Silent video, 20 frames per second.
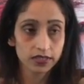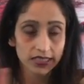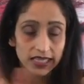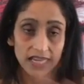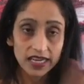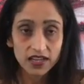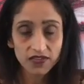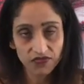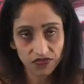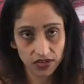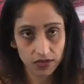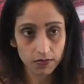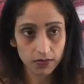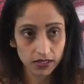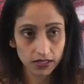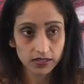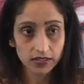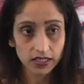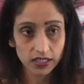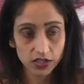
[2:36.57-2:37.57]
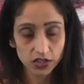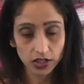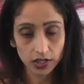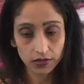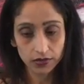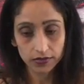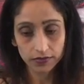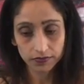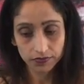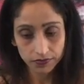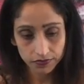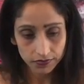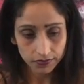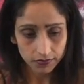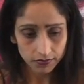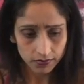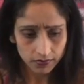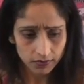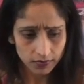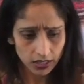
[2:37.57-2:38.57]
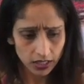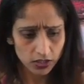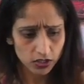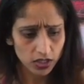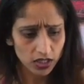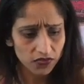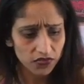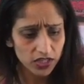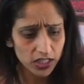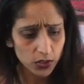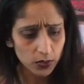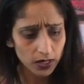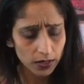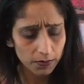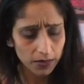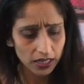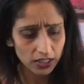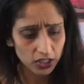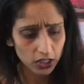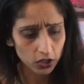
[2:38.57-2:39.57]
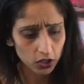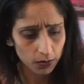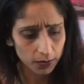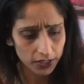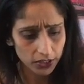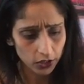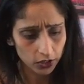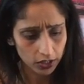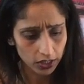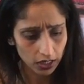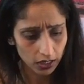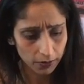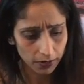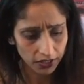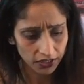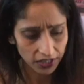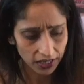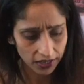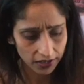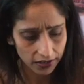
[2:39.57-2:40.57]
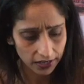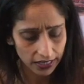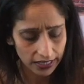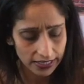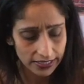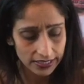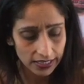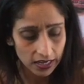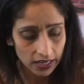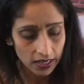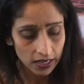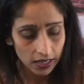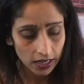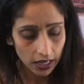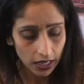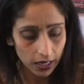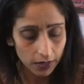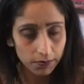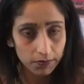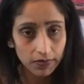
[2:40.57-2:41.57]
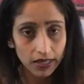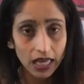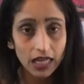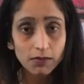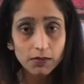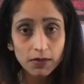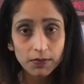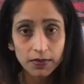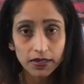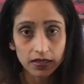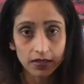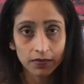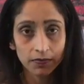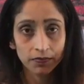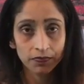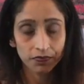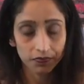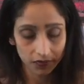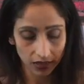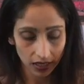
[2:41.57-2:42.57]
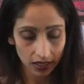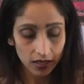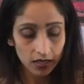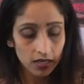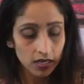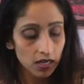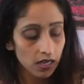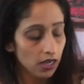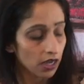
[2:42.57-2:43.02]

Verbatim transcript: dairy-free milks in general. So the first one I'm actually going to be talking about here is almond milk, okay?